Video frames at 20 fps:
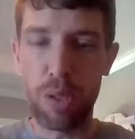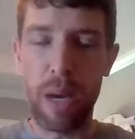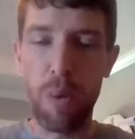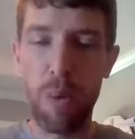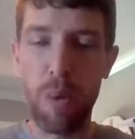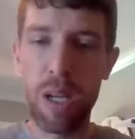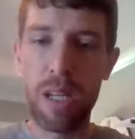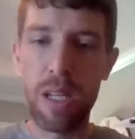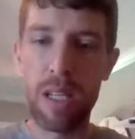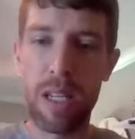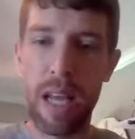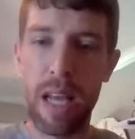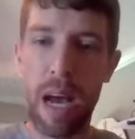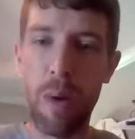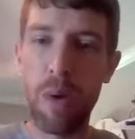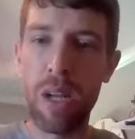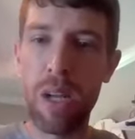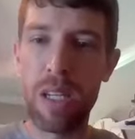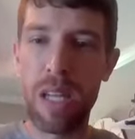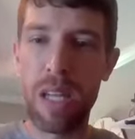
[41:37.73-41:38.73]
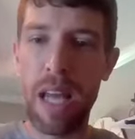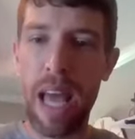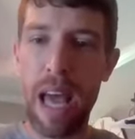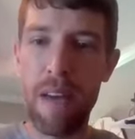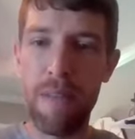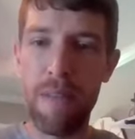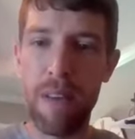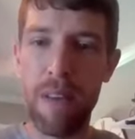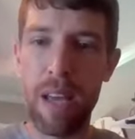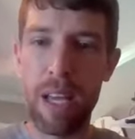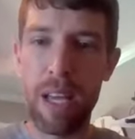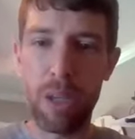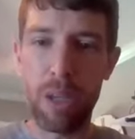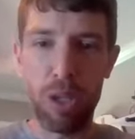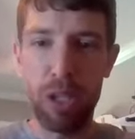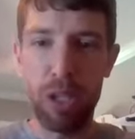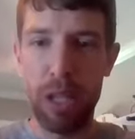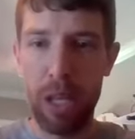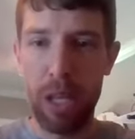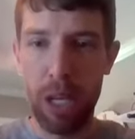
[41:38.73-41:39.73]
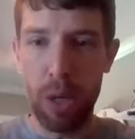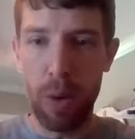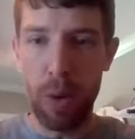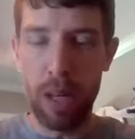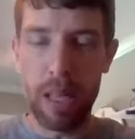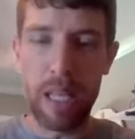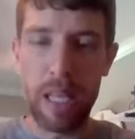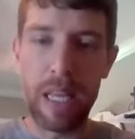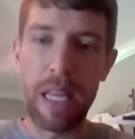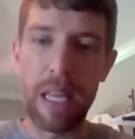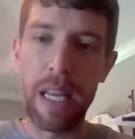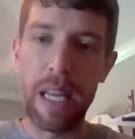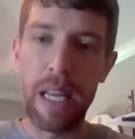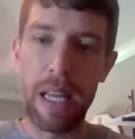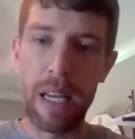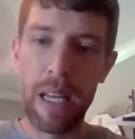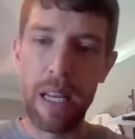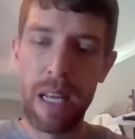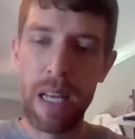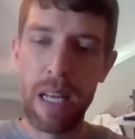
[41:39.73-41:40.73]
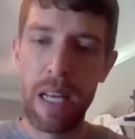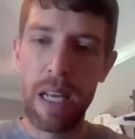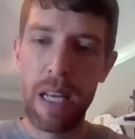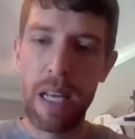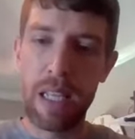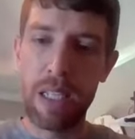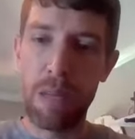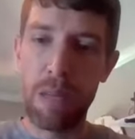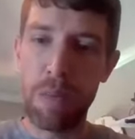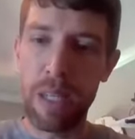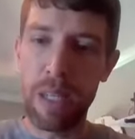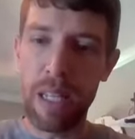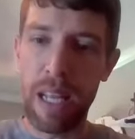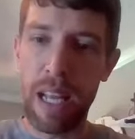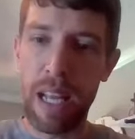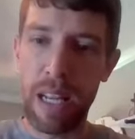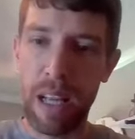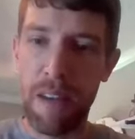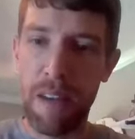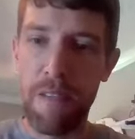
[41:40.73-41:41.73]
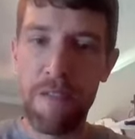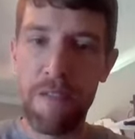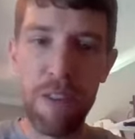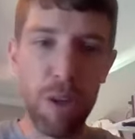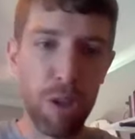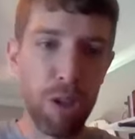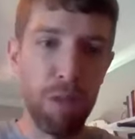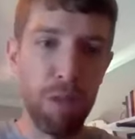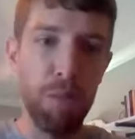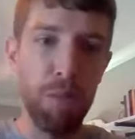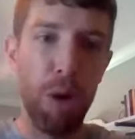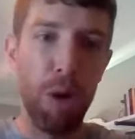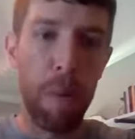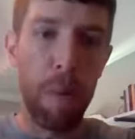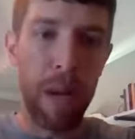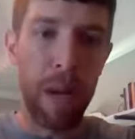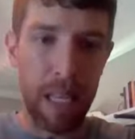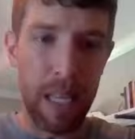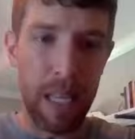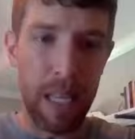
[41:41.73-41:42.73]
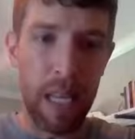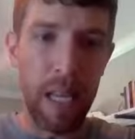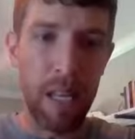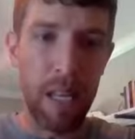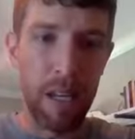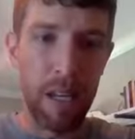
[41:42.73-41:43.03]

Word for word: I wanted to, I wanted to have a crescendo at the end, something like a feel good moment at the end.